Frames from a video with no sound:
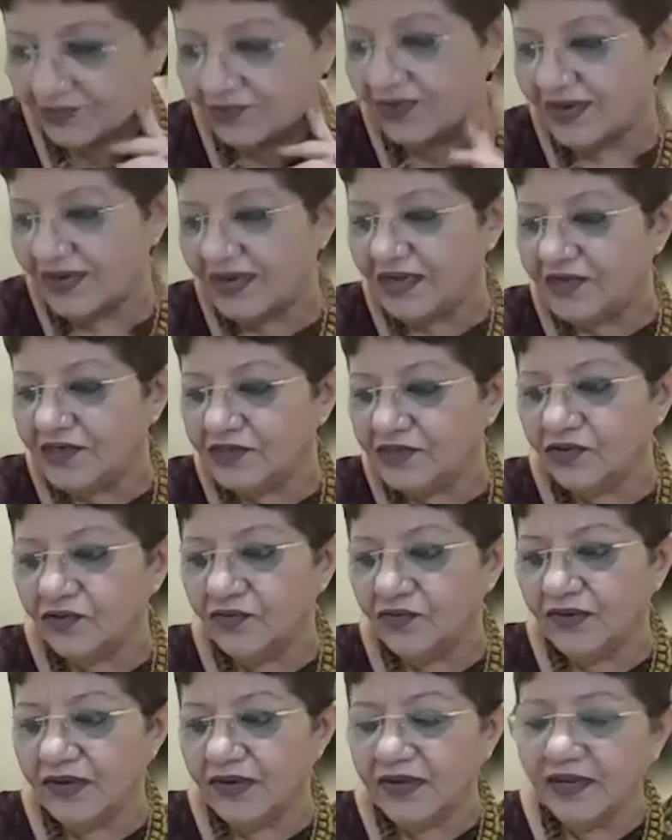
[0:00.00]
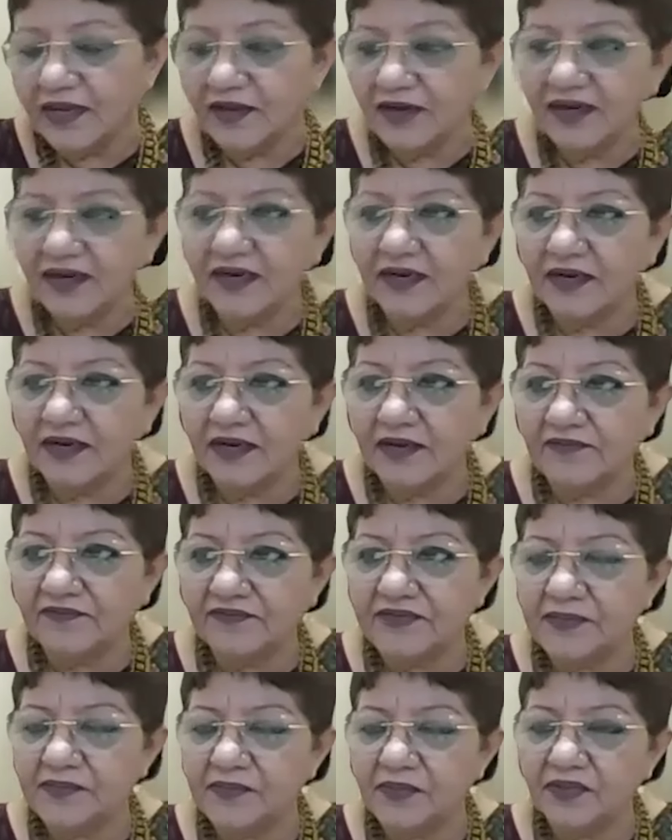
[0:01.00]
very true. So,
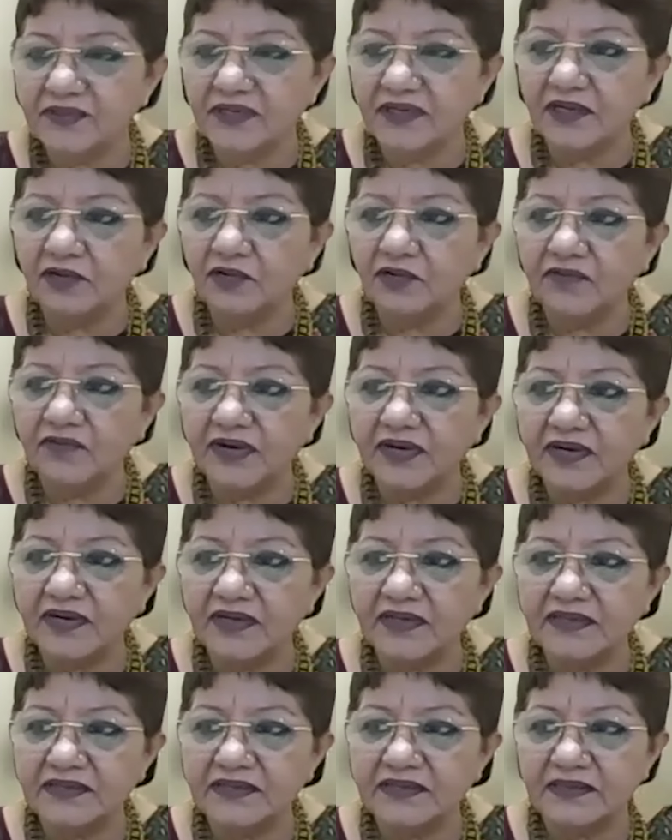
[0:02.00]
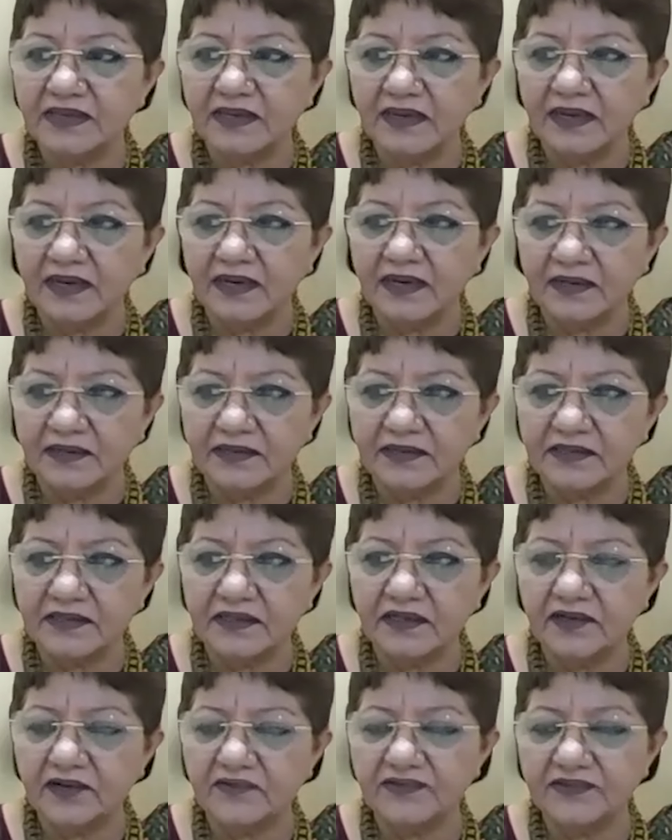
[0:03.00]
if supposing you witness an
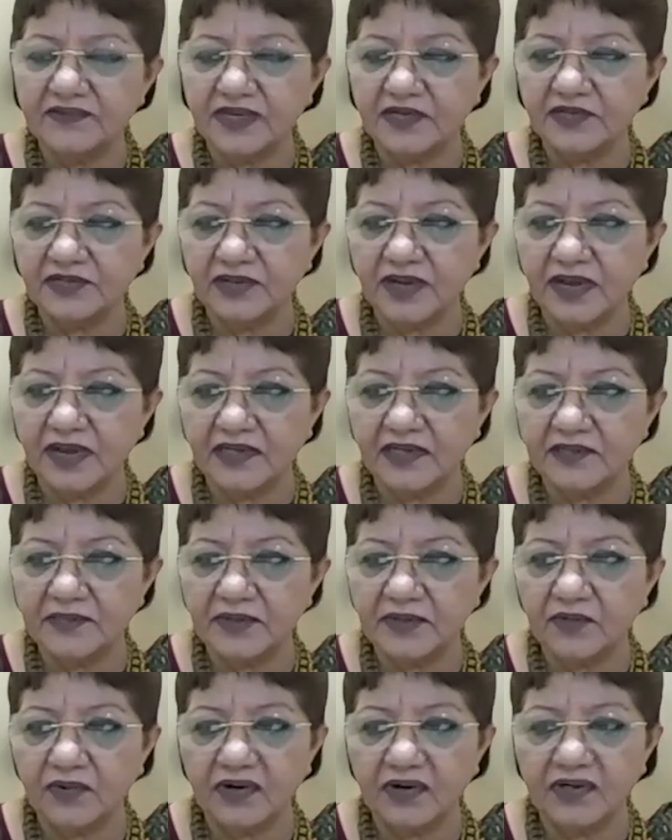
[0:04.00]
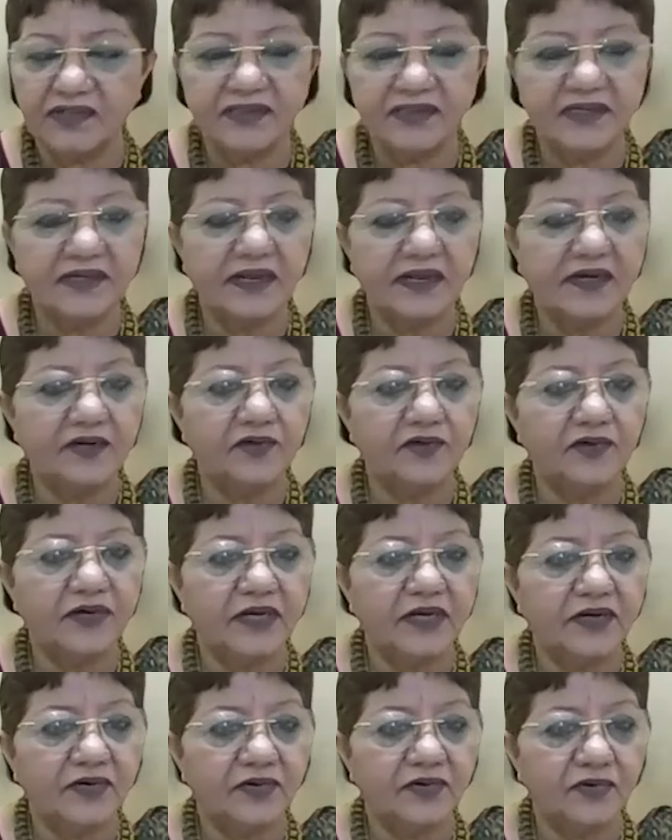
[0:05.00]
incident of sexual harassment, what is it that you
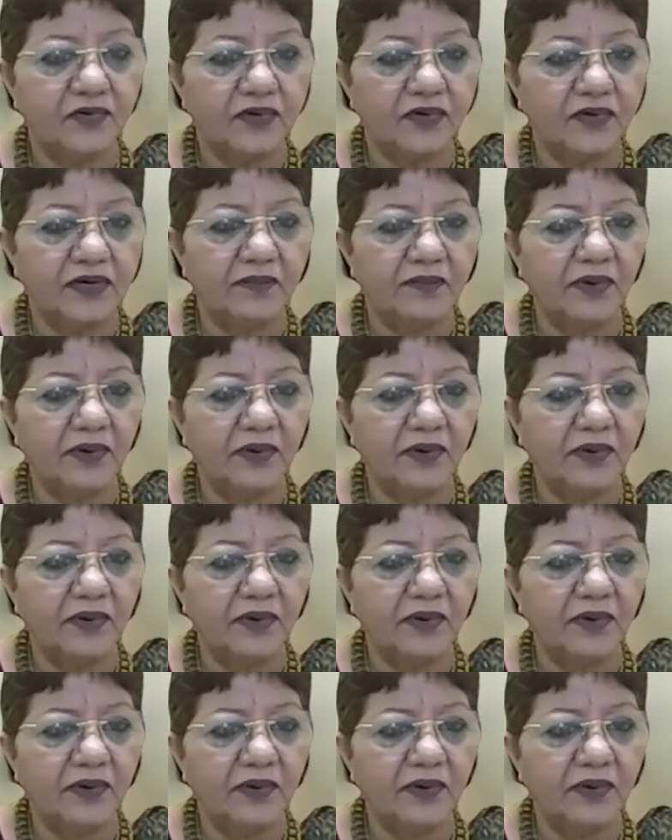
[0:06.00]
need to do?